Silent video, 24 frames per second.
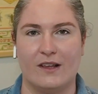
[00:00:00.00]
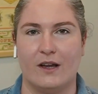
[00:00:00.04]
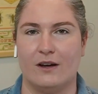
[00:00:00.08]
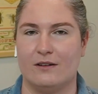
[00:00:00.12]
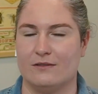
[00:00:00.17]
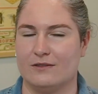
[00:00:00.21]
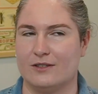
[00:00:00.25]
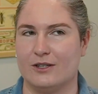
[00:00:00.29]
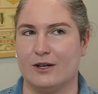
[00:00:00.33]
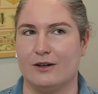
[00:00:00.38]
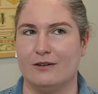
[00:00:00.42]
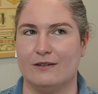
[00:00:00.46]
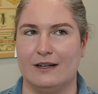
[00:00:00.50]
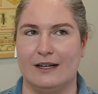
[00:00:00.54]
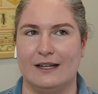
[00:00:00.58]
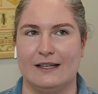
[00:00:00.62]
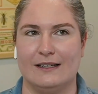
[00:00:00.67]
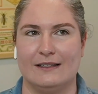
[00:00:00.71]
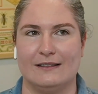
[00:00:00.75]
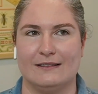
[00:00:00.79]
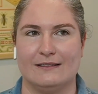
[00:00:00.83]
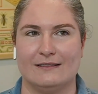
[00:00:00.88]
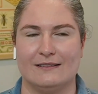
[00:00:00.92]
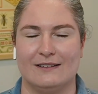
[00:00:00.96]
Oh,
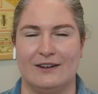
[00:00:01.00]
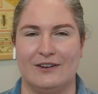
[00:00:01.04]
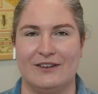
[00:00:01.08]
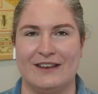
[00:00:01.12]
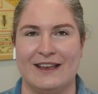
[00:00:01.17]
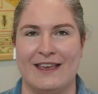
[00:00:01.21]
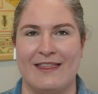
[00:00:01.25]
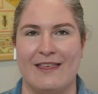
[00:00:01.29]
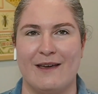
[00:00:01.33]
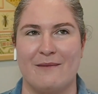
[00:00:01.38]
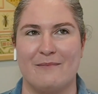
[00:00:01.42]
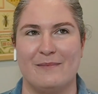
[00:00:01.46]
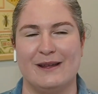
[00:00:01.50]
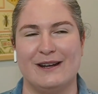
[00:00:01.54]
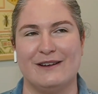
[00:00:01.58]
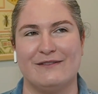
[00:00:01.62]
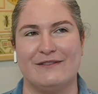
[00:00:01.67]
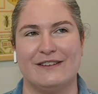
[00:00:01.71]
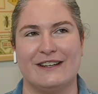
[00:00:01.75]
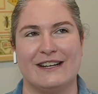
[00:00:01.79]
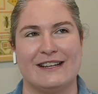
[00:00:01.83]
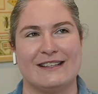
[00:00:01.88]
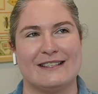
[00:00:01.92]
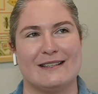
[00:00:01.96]
totally. Oh, yeah, that
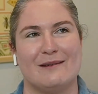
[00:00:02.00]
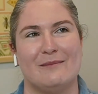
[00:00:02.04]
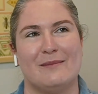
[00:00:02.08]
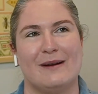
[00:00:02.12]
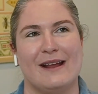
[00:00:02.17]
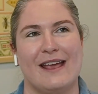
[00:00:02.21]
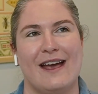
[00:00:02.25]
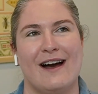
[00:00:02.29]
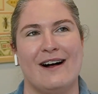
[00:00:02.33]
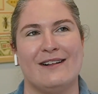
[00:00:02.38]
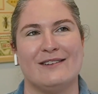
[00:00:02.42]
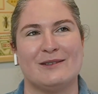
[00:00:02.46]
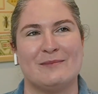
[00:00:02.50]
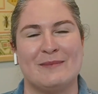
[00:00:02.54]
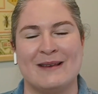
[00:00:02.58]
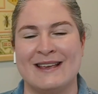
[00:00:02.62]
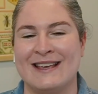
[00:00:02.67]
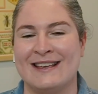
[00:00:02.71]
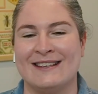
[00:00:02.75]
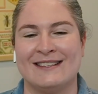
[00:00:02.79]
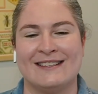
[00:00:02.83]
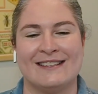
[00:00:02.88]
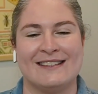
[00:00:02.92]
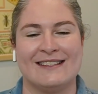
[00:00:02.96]
benefiting somebody else
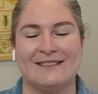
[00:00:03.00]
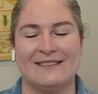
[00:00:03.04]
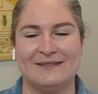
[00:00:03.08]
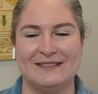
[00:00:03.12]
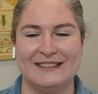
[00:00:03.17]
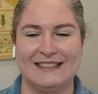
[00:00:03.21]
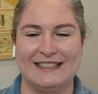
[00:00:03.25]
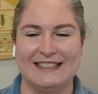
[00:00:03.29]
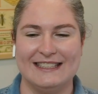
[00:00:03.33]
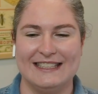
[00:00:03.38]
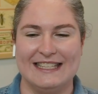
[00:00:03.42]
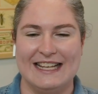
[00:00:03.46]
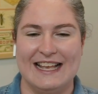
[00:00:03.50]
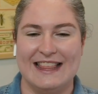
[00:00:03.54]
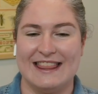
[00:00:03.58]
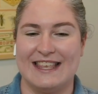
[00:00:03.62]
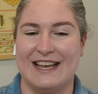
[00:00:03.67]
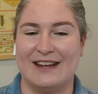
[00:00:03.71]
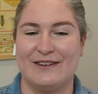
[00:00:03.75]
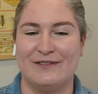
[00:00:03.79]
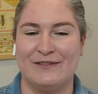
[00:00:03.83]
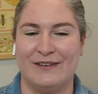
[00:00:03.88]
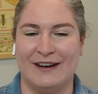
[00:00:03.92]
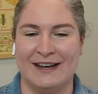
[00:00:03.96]
piece.
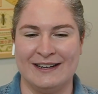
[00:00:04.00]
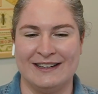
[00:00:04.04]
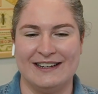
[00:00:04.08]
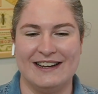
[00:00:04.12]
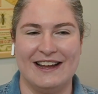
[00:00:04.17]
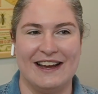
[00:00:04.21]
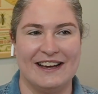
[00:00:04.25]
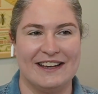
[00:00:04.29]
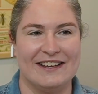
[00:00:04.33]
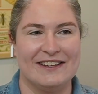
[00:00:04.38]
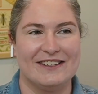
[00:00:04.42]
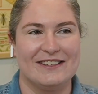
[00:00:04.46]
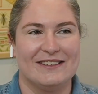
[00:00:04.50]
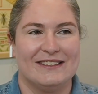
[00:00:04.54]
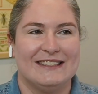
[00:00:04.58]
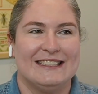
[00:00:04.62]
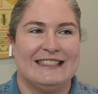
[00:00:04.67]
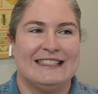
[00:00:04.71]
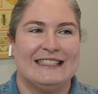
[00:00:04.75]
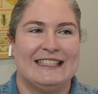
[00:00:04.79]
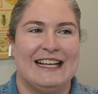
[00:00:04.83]
That fun nugget.